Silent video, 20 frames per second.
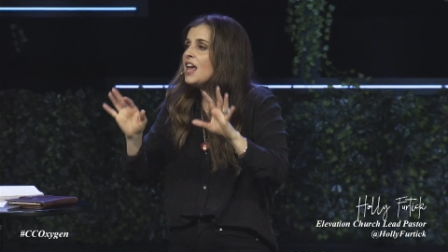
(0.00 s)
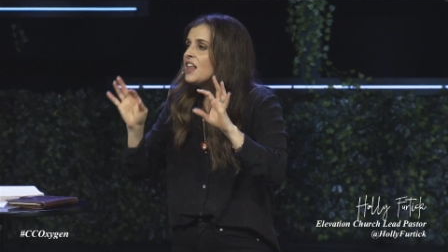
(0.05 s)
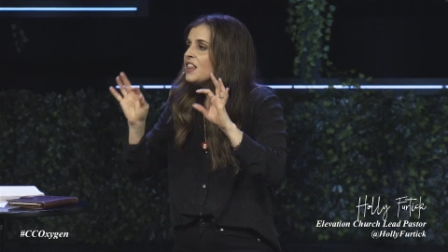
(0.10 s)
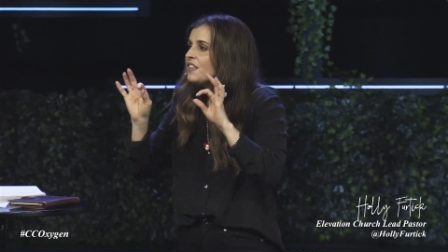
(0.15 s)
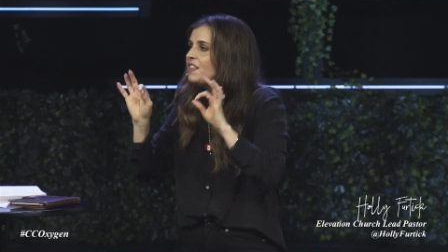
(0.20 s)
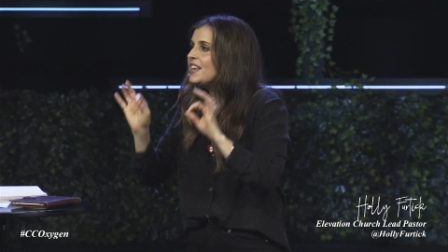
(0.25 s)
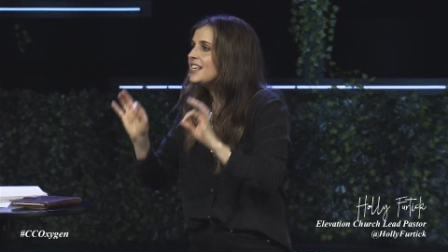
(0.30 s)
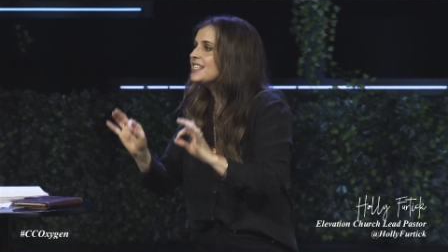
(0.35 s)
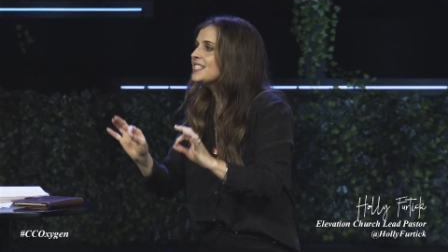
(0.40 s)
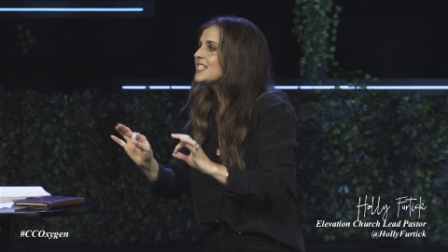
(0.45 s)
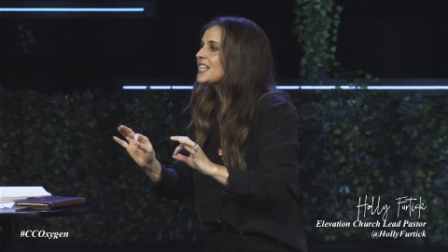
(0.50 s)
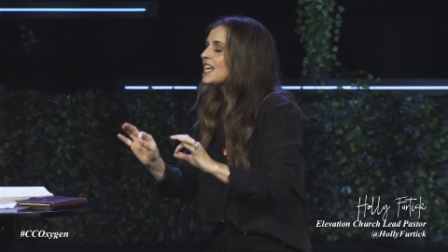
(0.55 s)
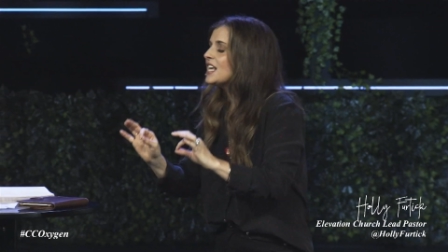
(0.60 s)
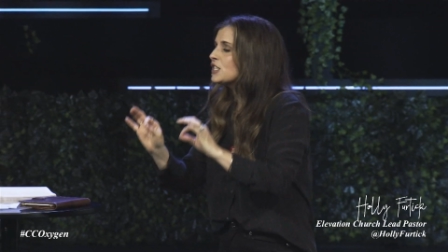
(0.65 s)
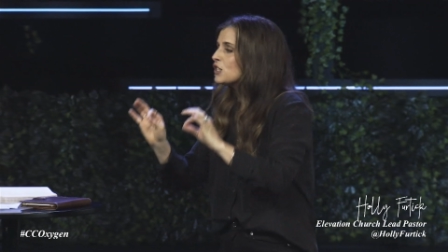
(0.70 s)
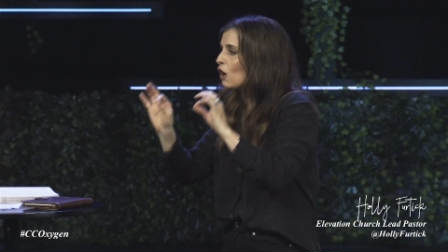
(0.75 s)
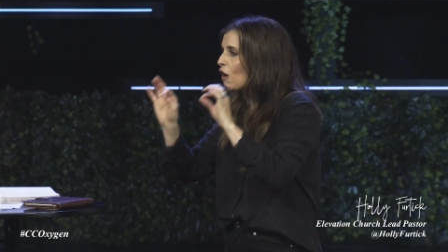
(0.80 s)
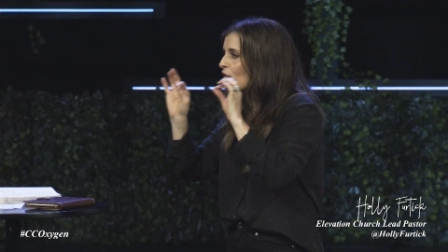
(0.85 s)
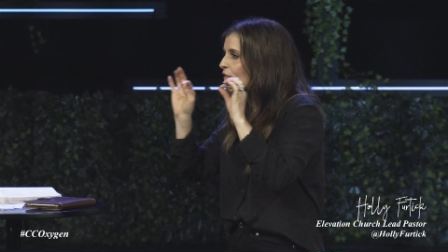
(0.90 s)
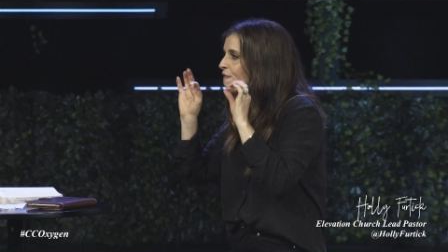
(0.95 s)
These
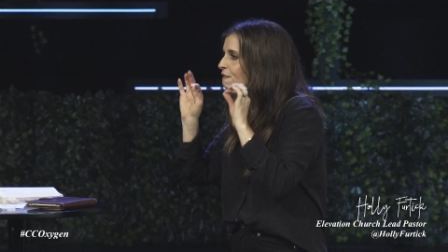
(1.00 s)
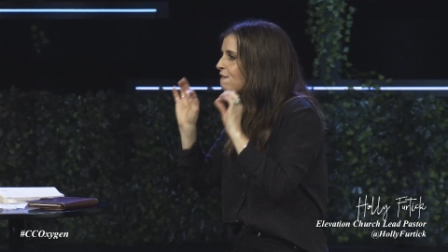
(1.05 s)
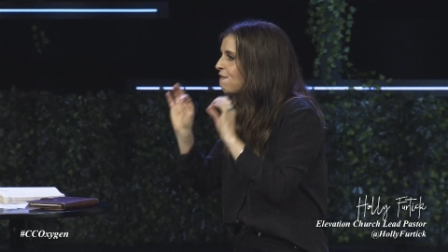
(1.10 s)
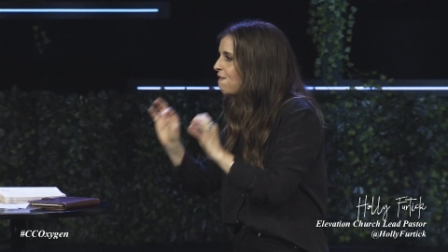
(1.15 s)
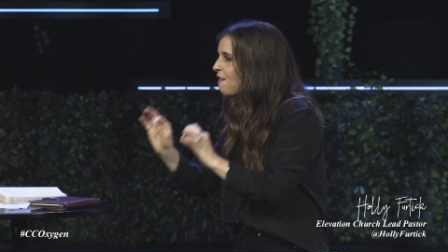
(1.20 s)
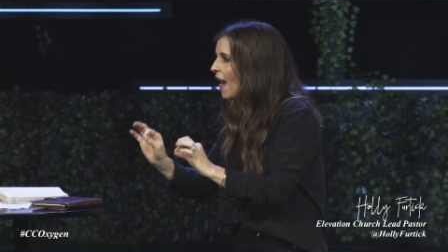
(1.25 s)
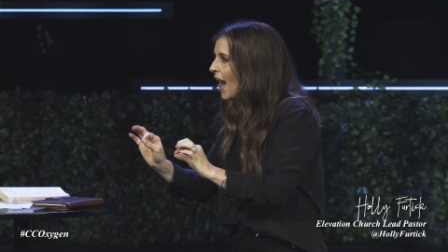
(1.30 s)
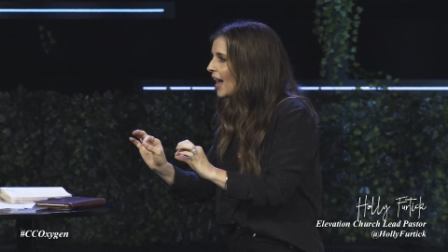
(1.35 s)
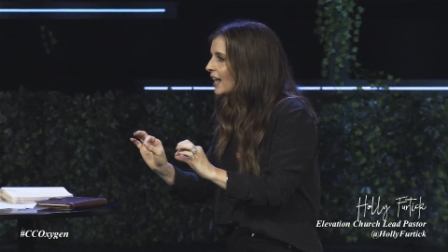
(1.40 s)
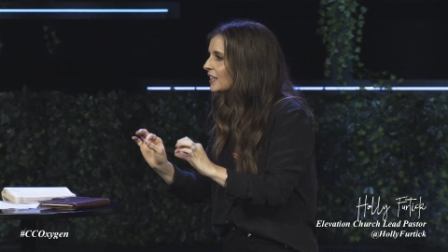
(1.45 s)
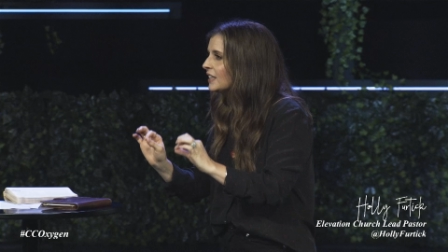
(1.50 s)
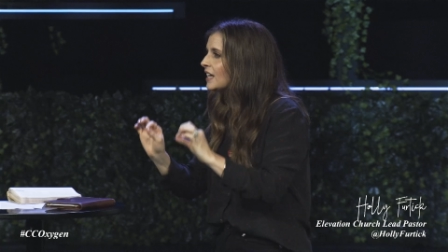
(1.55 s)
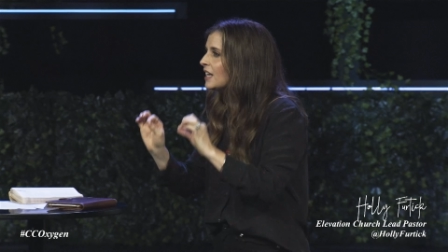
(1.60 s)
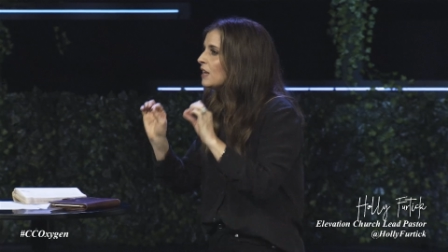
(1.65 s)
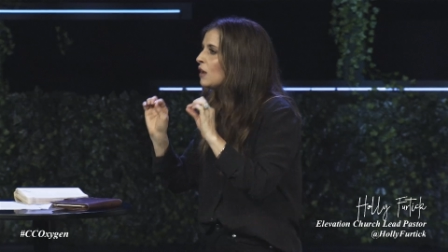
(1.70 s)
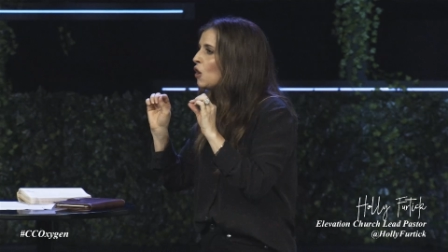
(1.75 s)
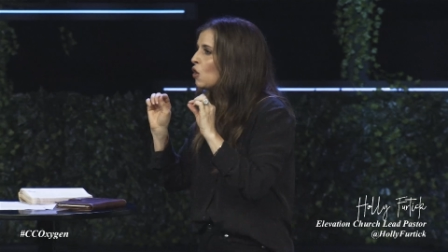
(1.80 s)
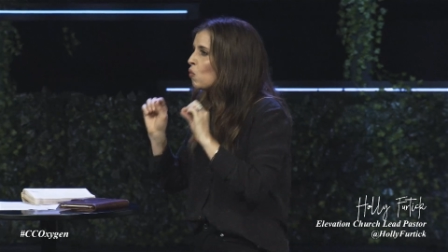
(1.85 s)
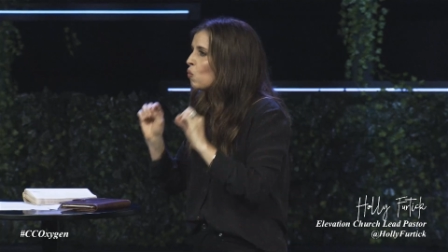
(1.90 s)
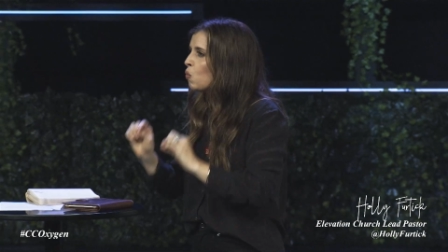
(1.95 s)
things are
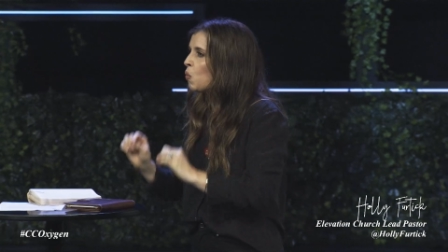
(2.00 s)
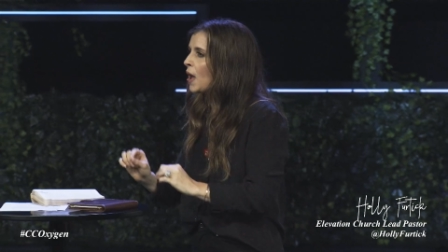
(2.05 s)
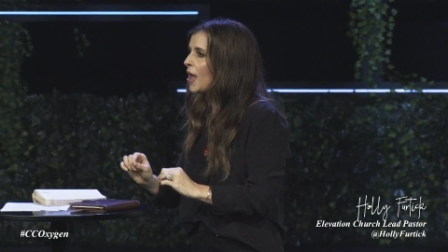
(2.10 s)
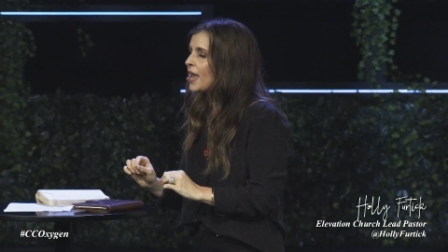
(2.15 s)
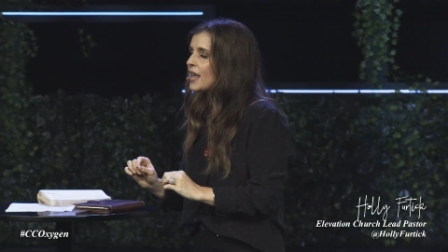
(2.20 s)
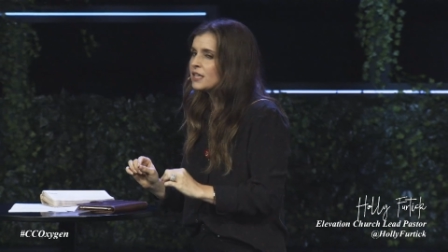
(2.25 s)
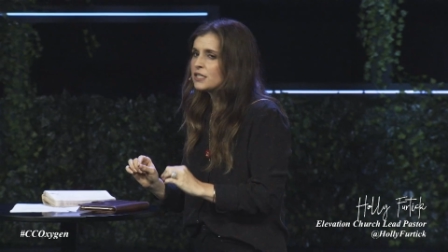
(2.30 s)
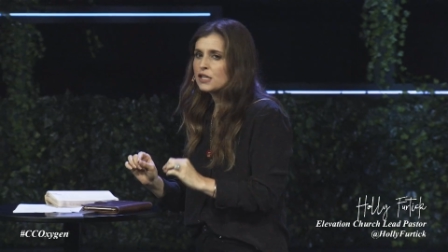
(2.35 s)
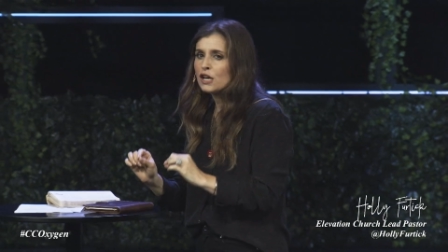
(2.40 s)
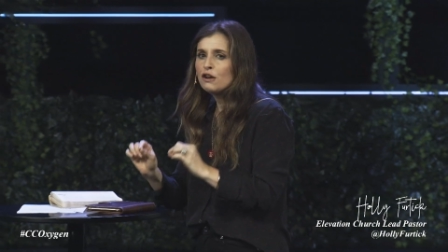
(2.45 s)
valid ways